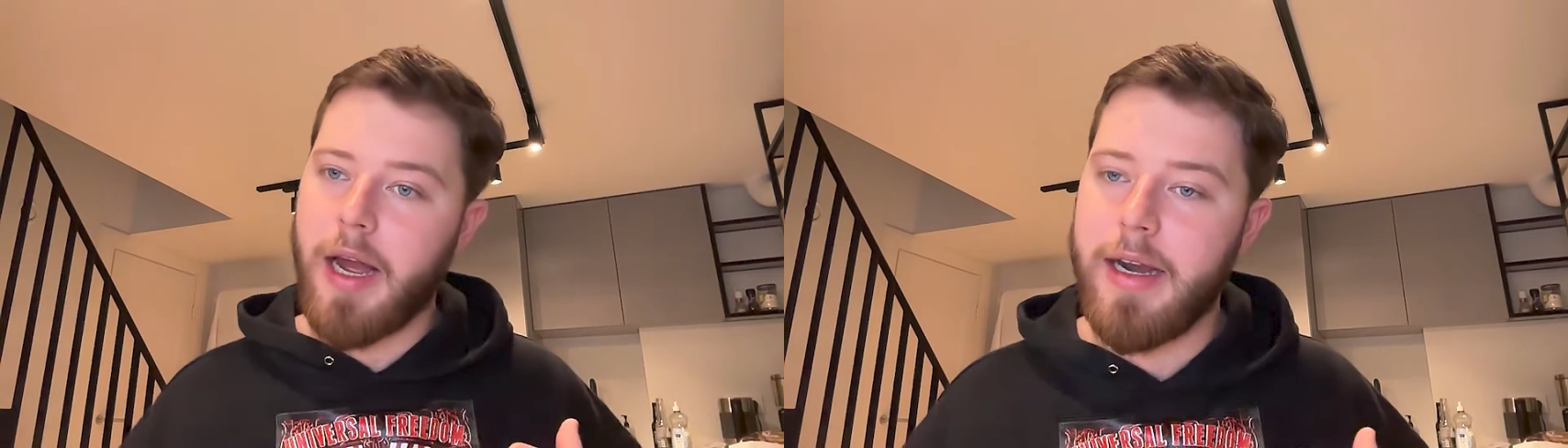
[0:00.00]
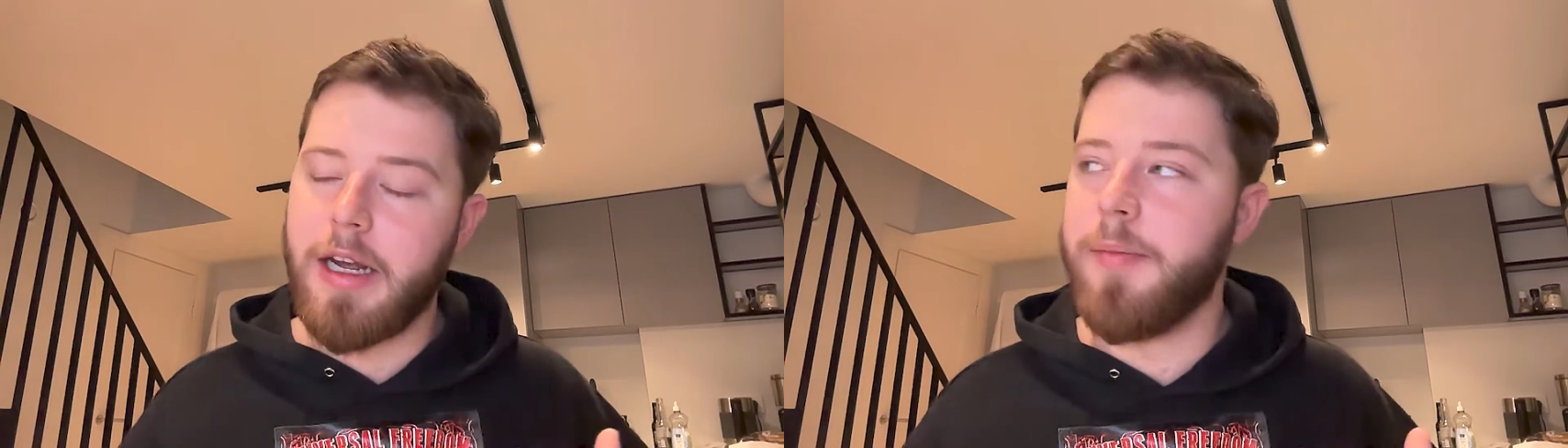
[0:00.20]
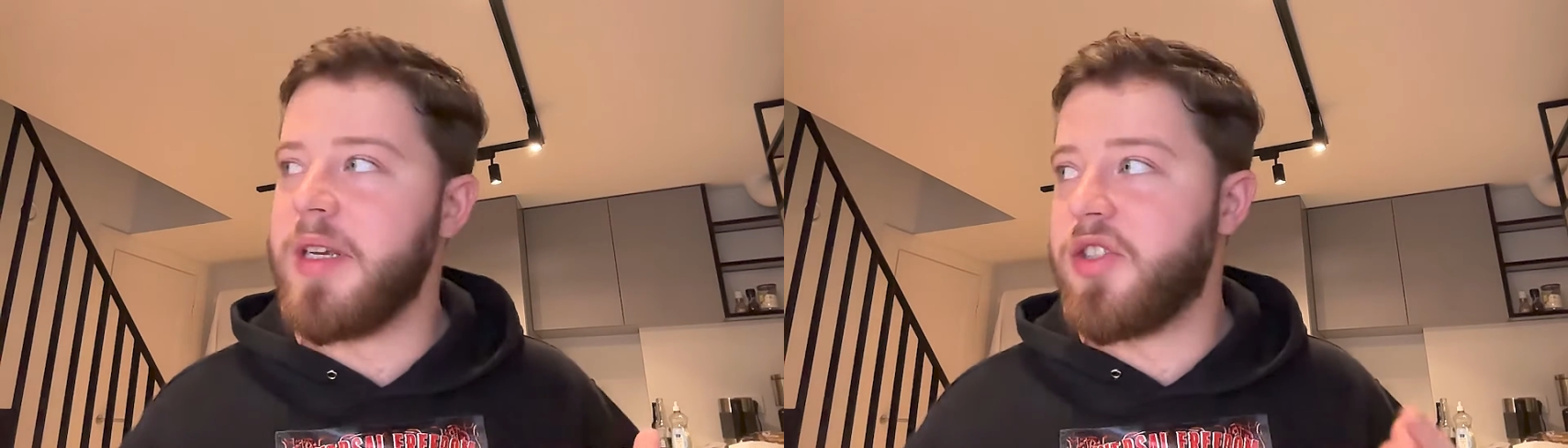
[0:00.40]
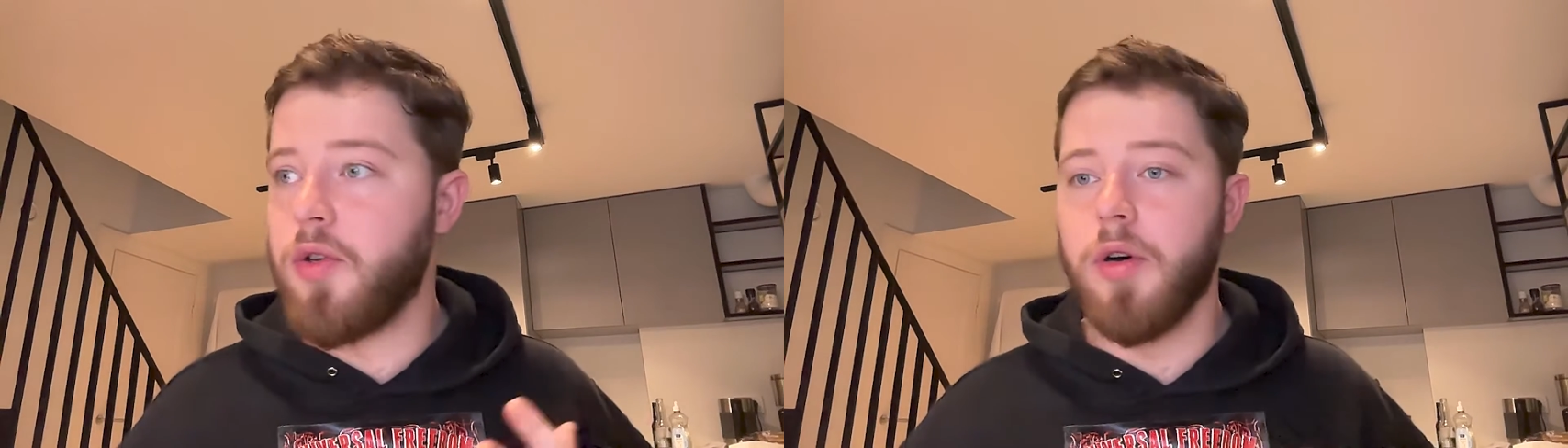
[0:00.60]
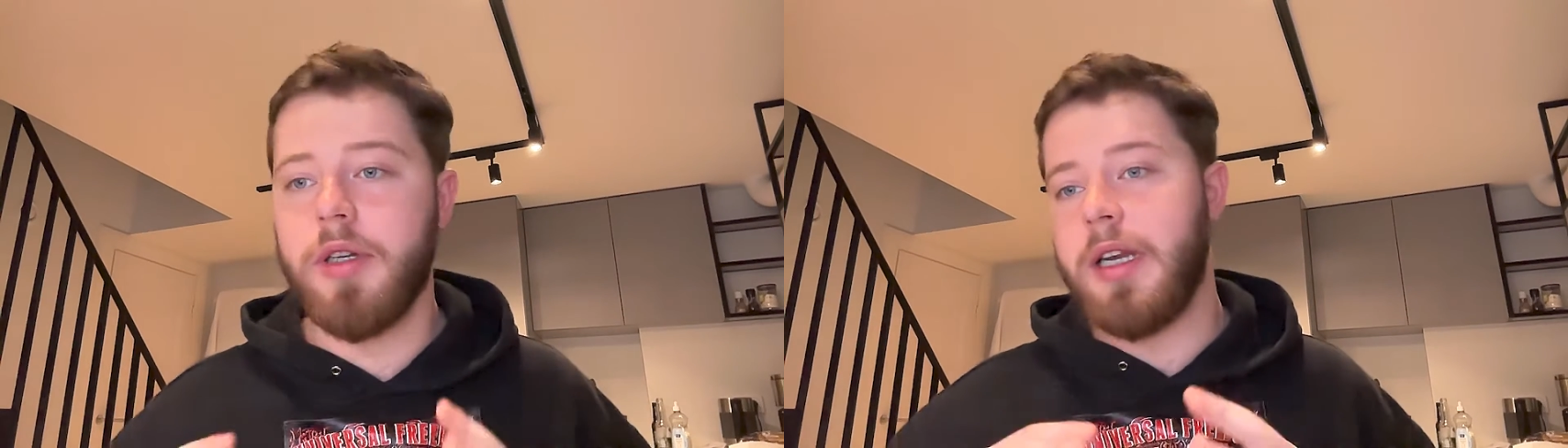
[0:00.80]
and it can be
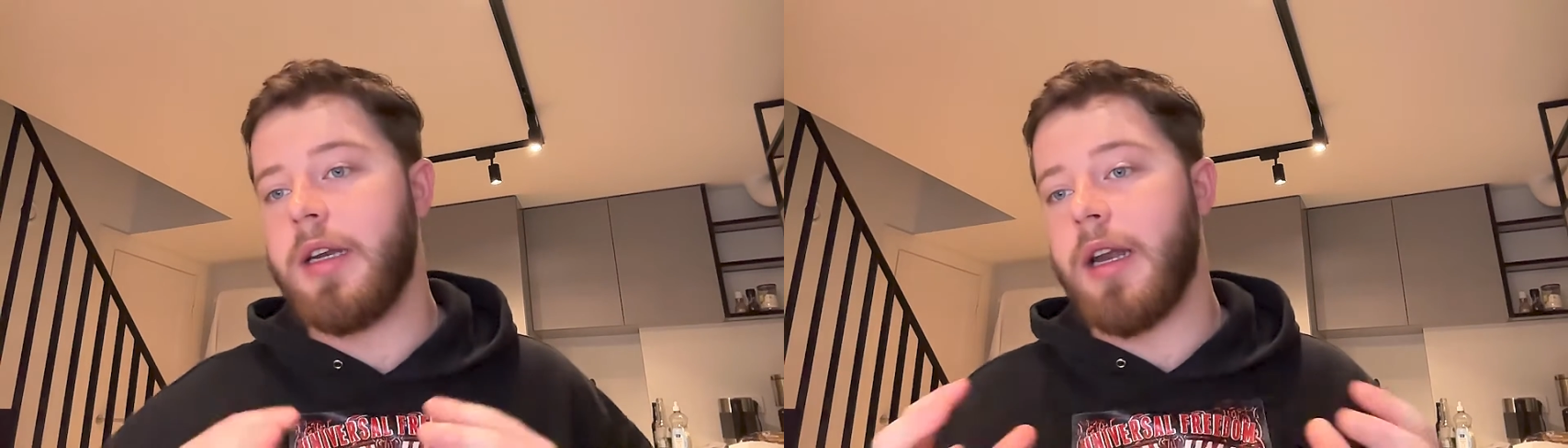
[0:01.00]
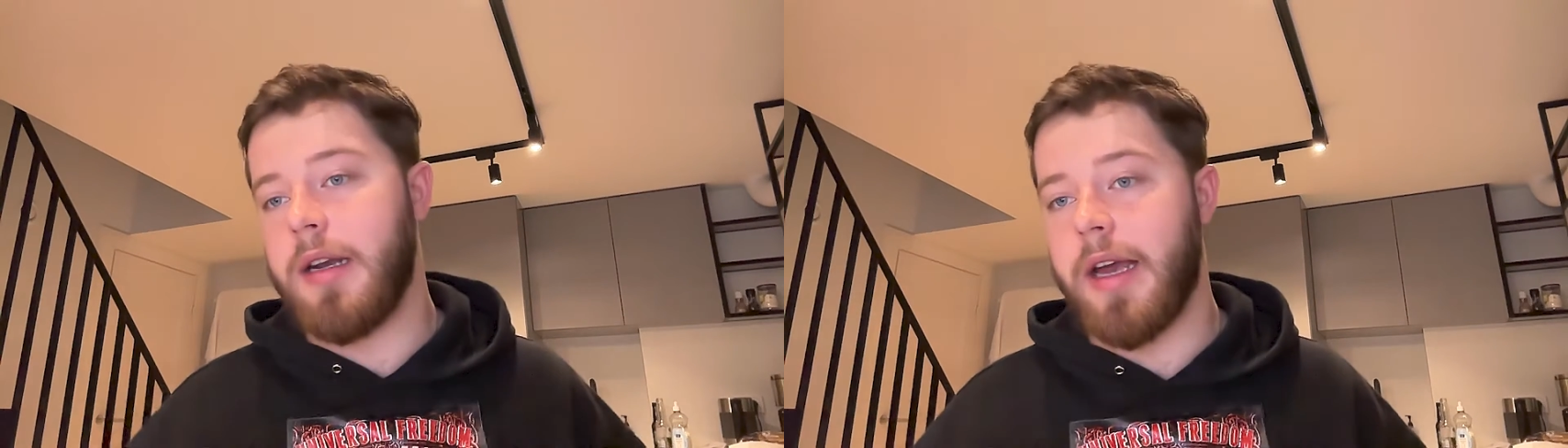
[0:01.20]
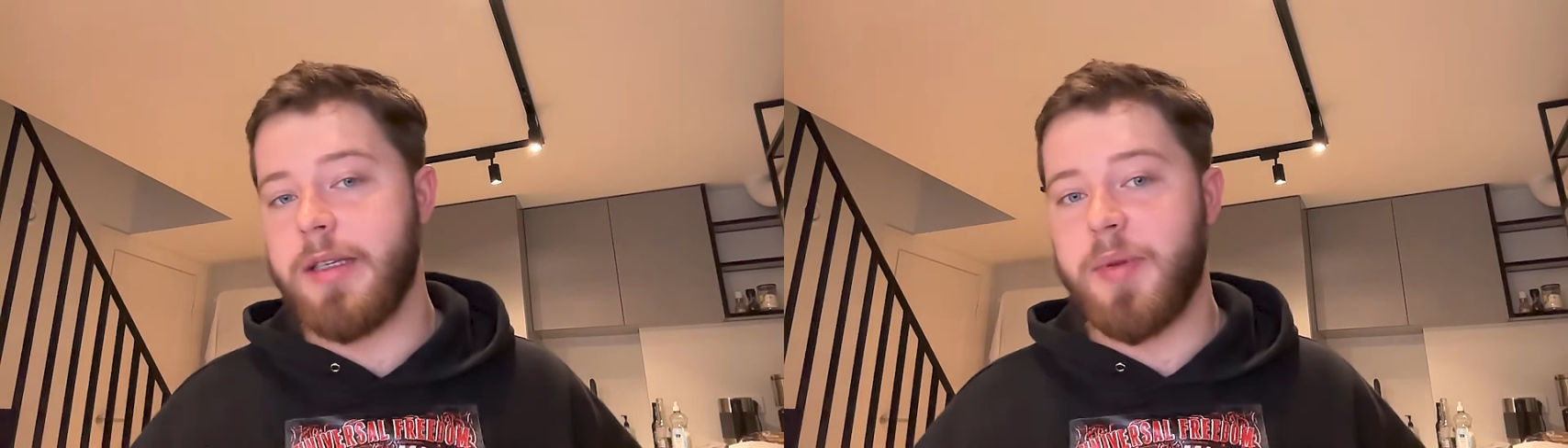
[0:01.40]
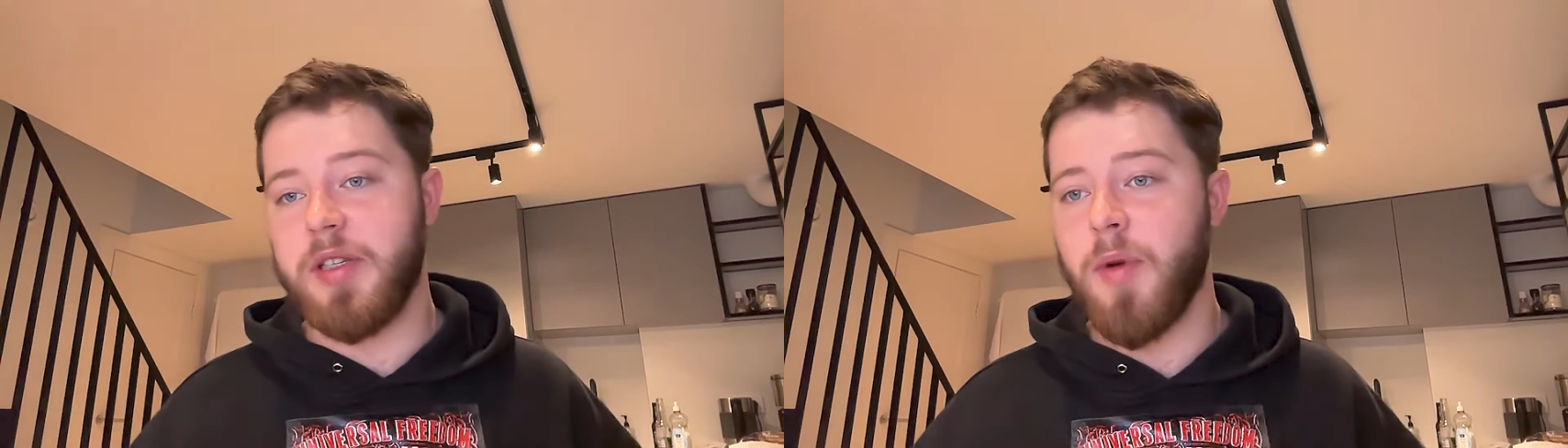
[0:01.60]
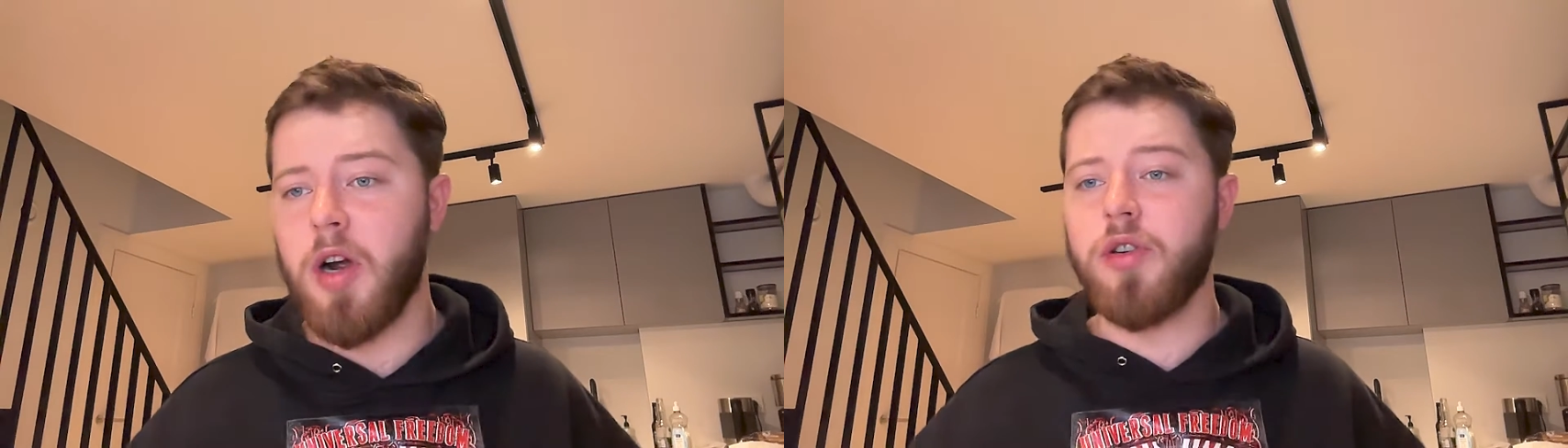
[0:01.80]
stored in an ICP
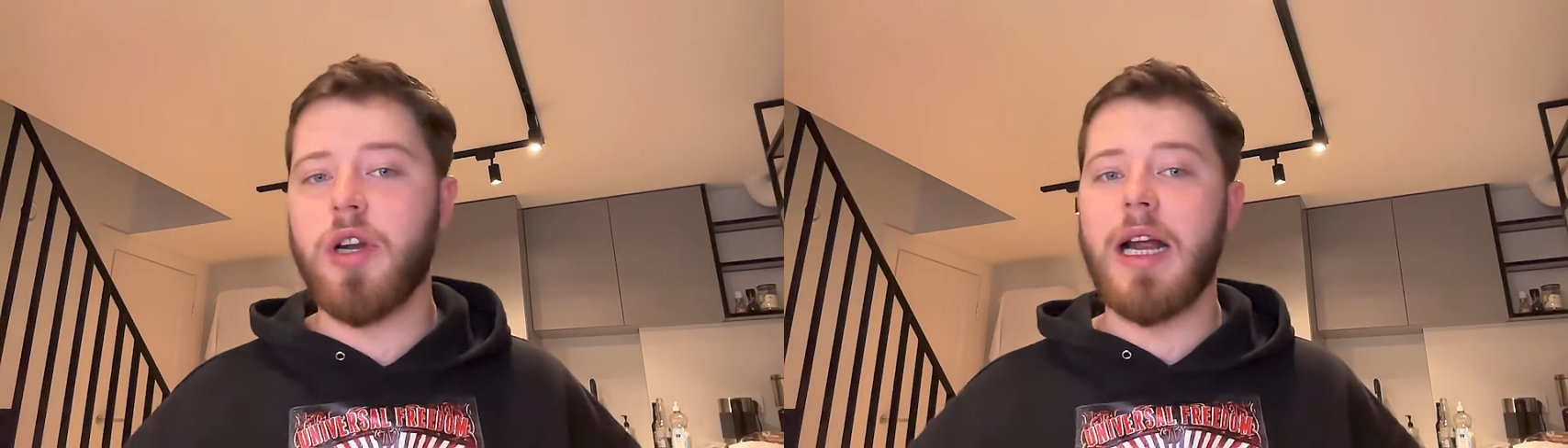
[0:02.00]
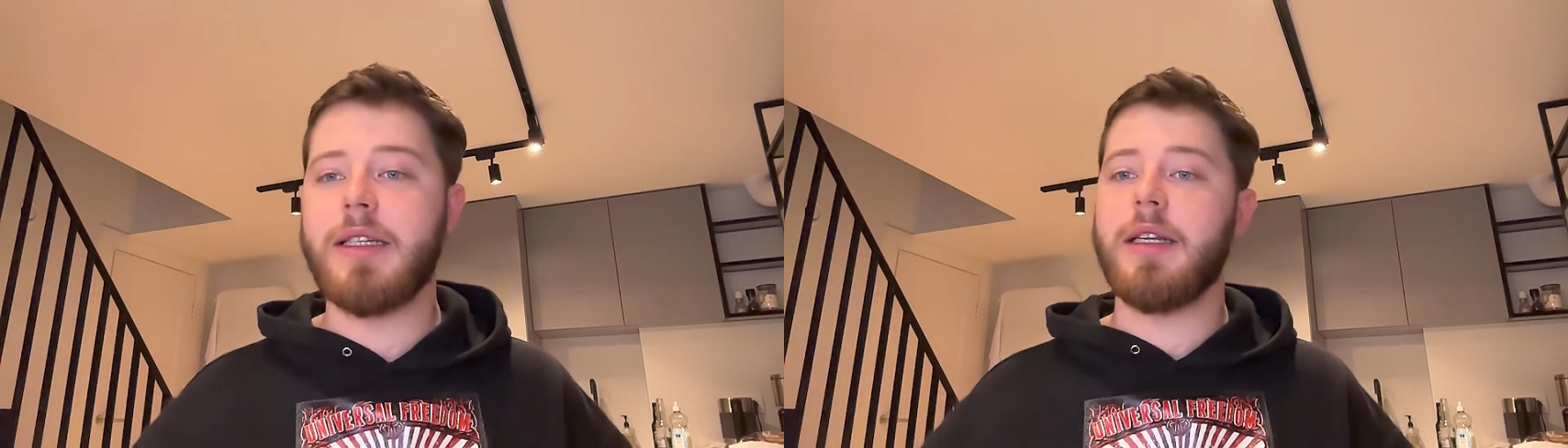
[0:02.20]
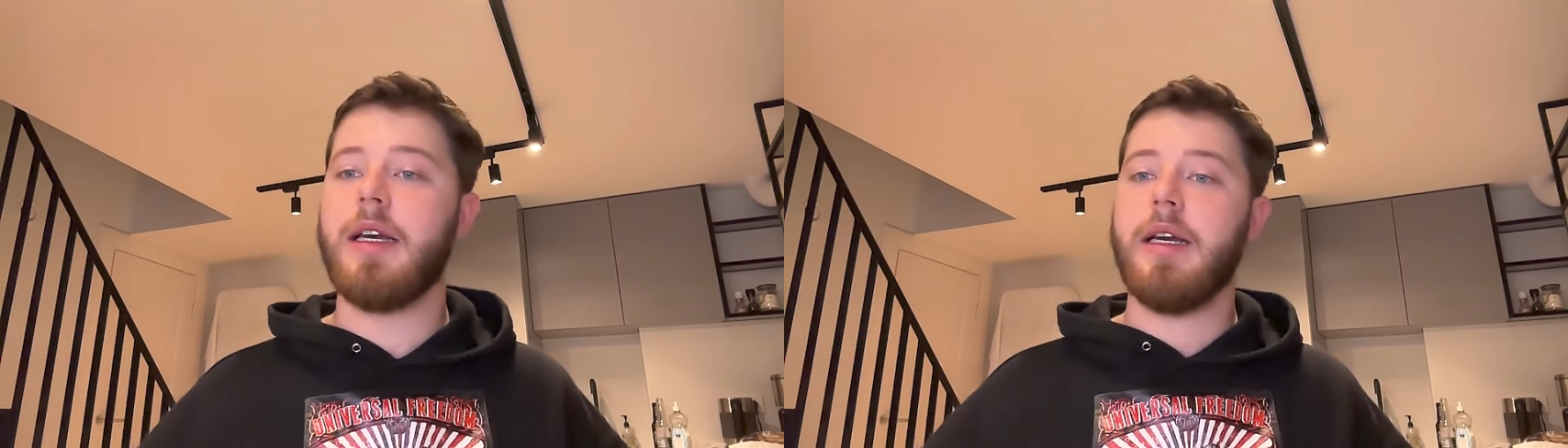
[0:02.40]
smart contract,